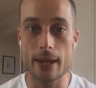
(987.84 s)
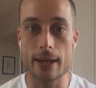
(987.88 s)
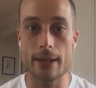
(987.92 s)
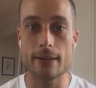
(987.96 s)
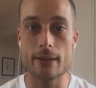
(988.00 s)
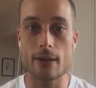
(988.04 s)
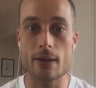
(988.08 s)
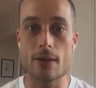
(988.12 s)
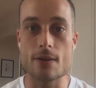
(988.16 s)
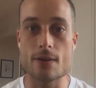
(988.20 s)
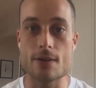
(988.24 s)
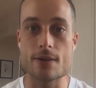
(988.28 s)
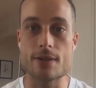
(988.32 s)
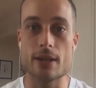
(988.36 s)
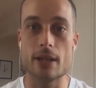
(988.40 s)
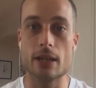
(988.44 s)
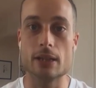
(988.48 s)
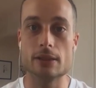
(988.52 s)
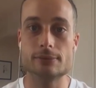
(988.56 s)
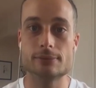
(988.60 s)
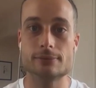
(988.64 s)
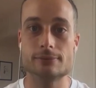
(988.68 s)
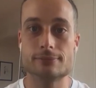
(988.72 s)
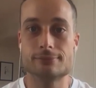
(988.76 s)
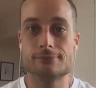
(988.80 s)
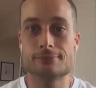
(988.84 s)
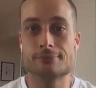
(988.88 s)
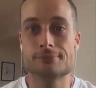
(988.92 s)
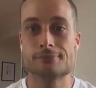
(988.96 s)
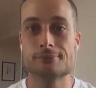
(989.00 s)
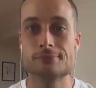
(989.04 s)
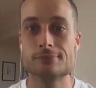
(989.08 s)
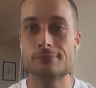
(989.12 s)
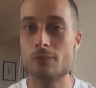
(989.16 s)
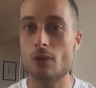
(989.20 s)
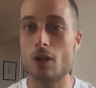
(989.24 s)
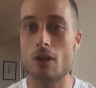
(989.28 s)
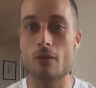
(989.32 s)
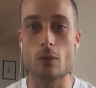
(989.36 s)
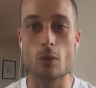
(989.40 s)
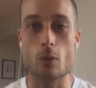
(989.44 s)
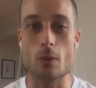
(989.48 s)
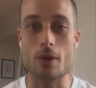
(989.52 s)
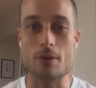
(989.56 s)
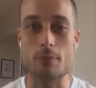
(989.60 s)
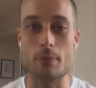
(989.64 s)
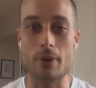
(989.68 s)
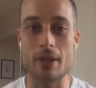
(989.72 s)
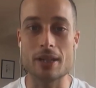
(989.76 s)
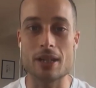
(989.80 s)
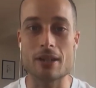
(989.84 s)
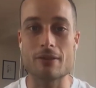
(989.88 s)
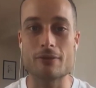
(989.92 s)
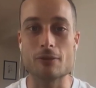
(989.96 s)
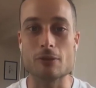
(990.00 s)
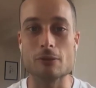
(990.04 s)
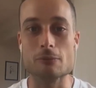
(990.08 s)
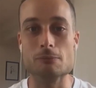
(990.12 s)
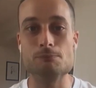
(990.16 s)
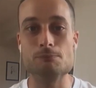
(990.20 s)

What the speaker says: and knows that I've always been there